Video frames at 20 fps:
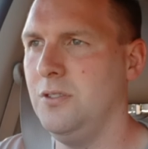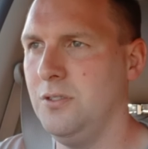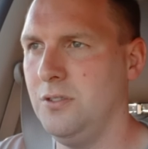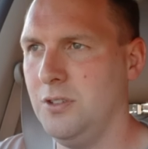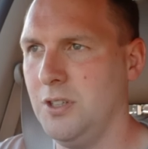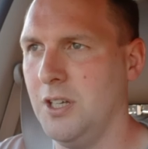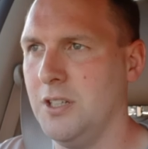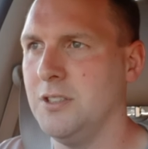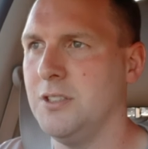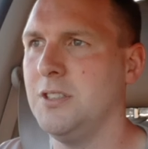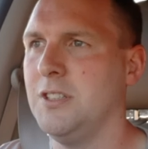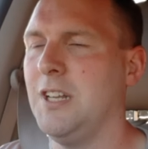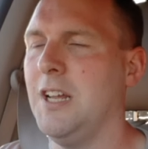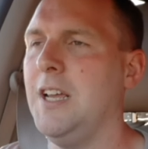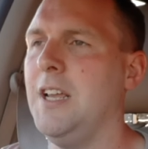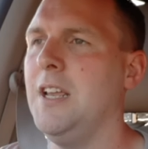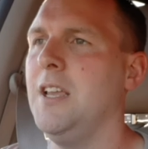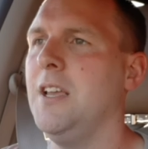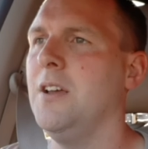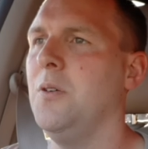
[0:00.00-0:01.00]
It does
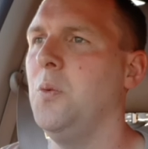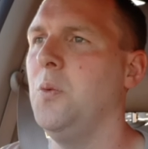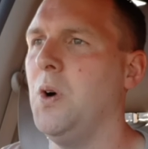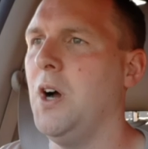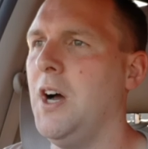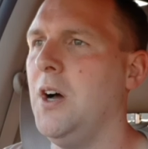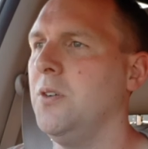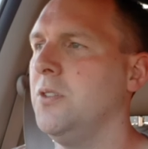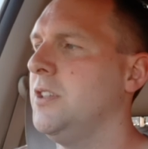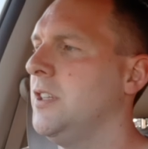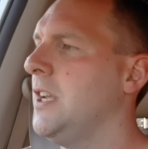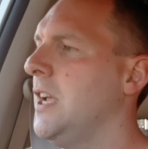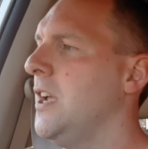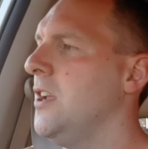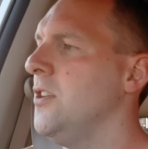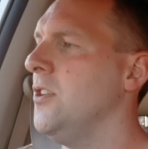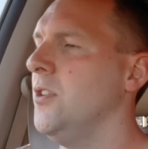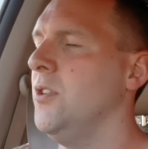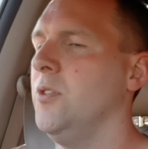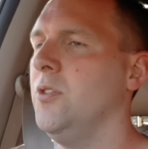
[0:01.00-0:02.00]
take a while to
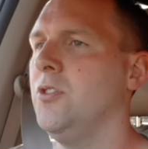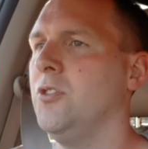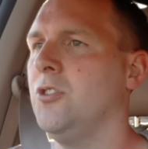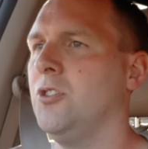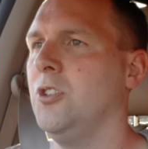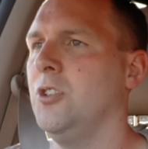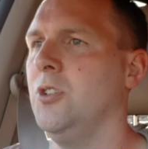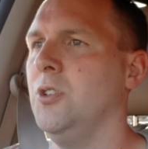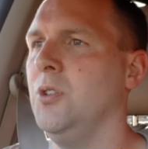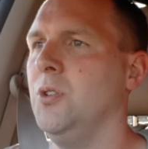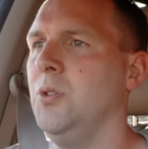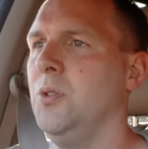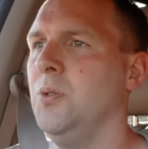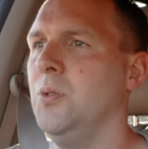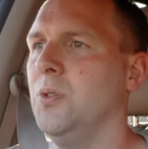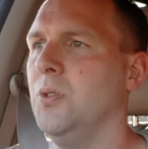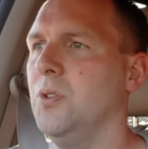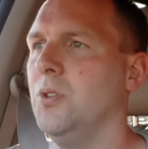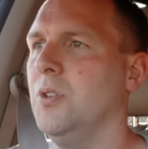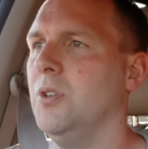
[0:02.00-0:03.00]
get used to
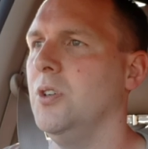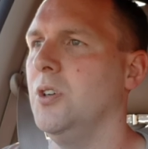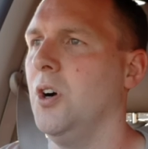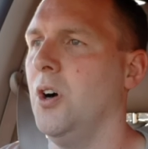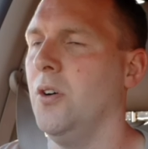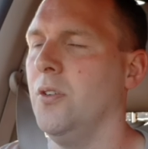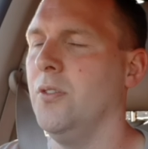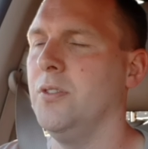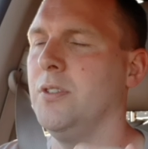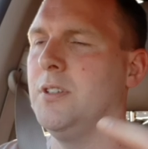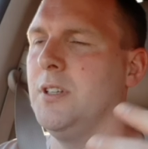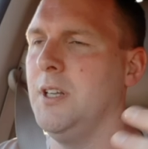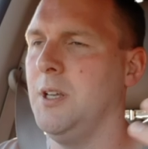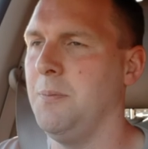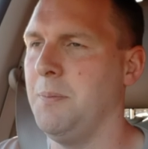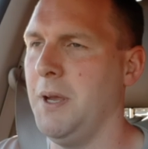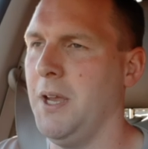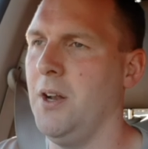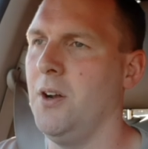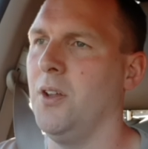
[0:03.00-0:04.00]

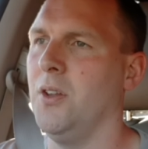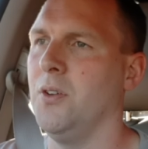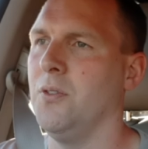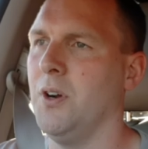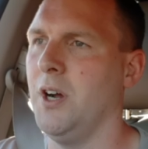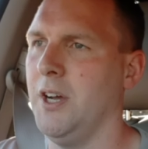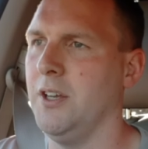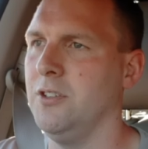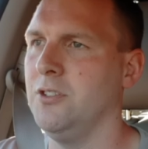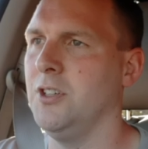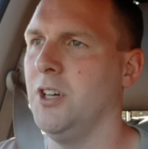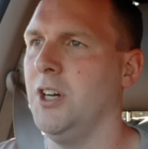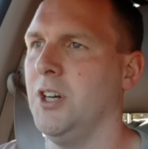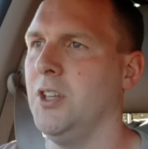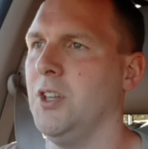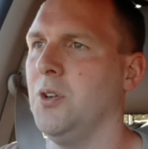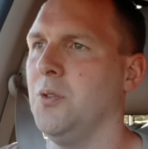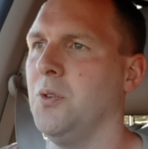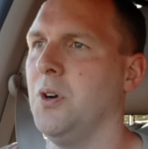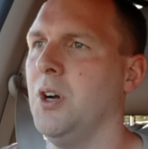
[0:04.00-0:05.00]
obviously being on the right
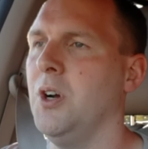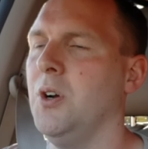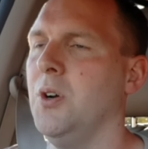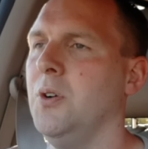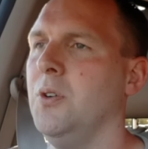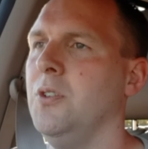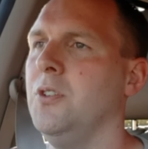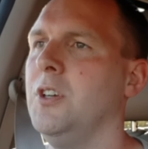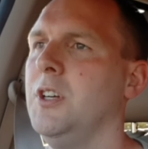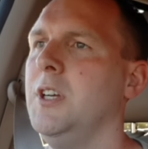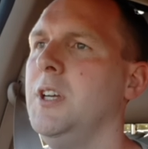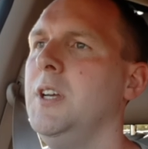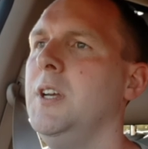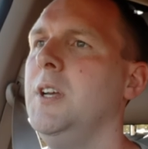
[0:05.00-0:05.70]
side of the road